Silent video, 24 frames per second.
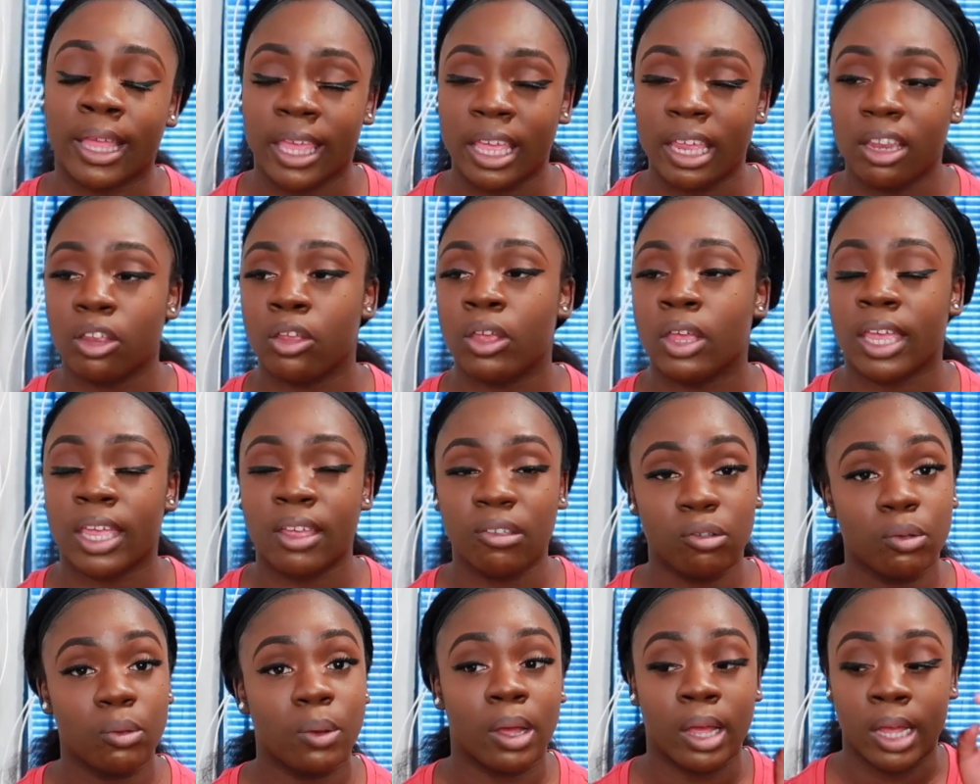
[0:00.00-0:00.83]
get, it
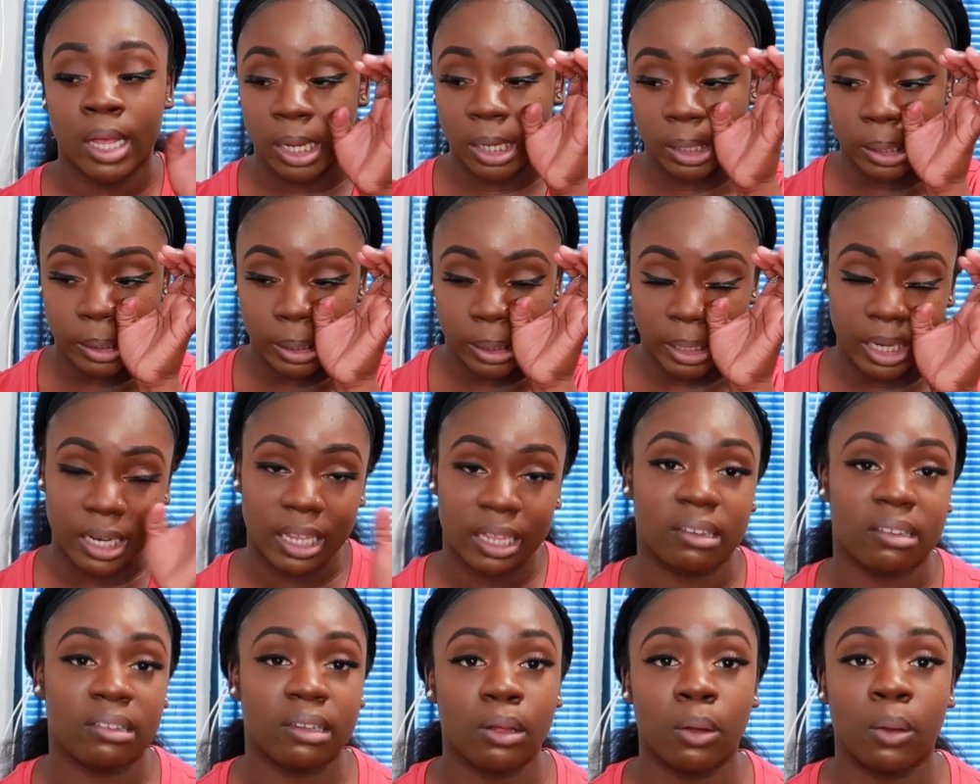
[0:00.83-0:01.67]
gives you a good clean
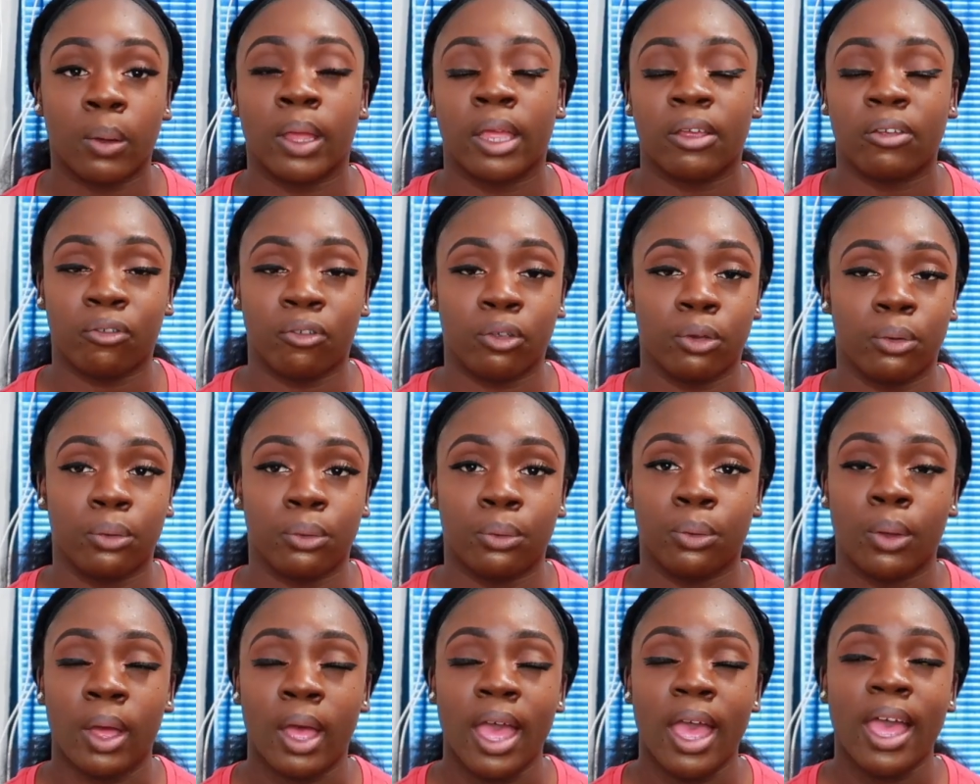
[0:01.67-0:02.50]
it still gives
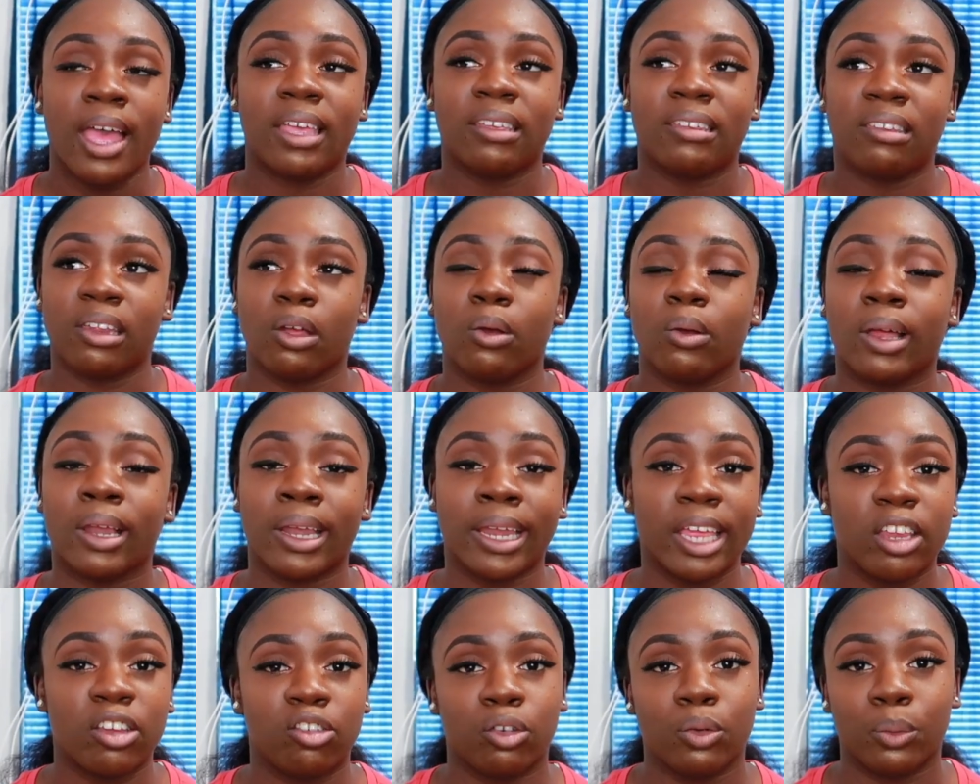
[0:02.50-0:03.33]
you it still
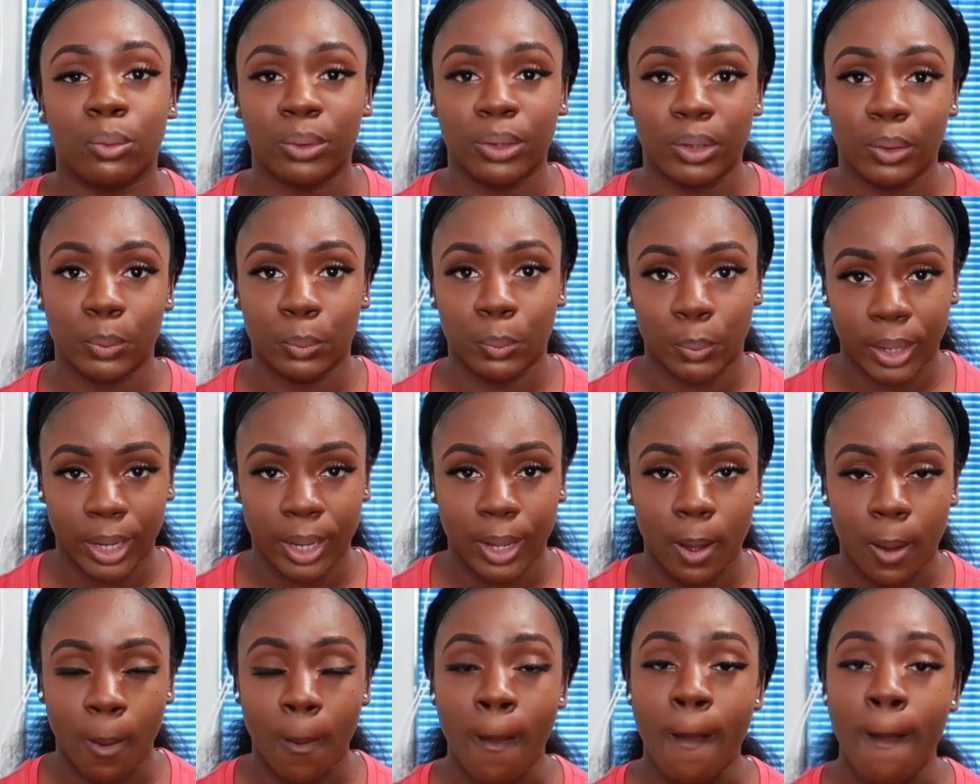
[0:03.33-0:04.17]
cleans you really
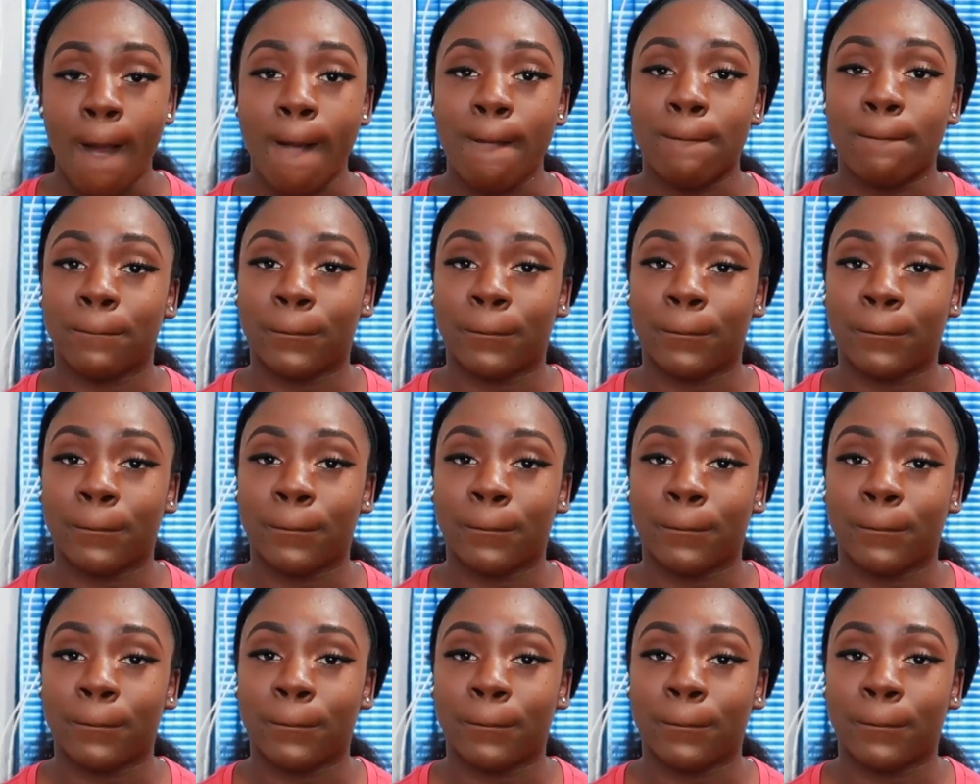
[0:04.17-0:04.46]
well